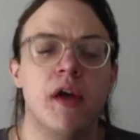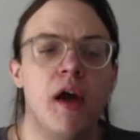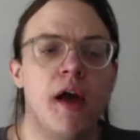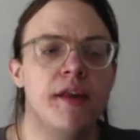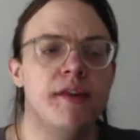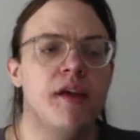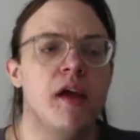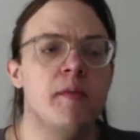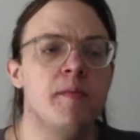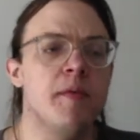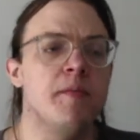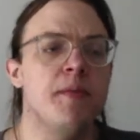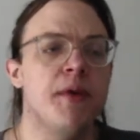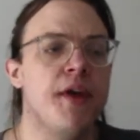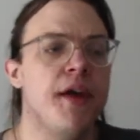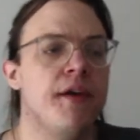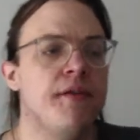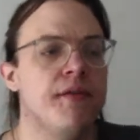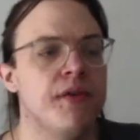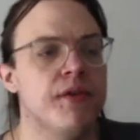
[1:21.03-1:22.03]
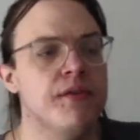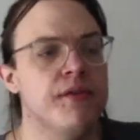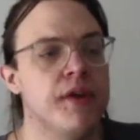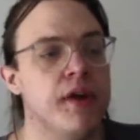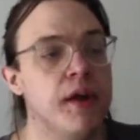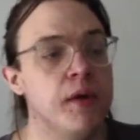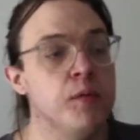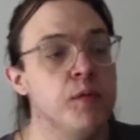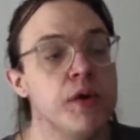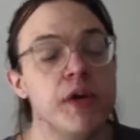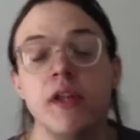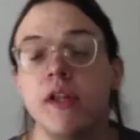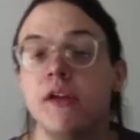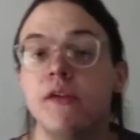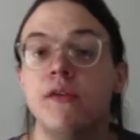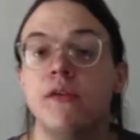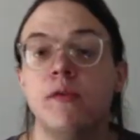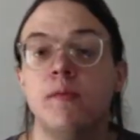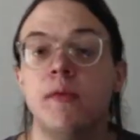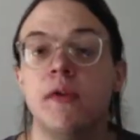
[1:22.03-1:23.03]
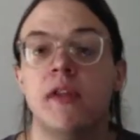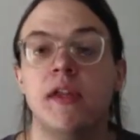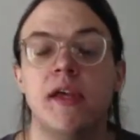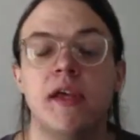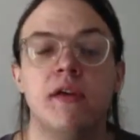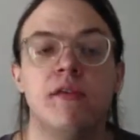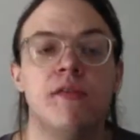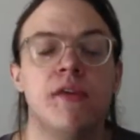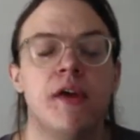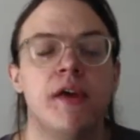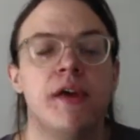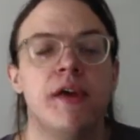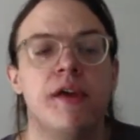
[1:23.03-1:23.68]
a type of behavior that I really do believe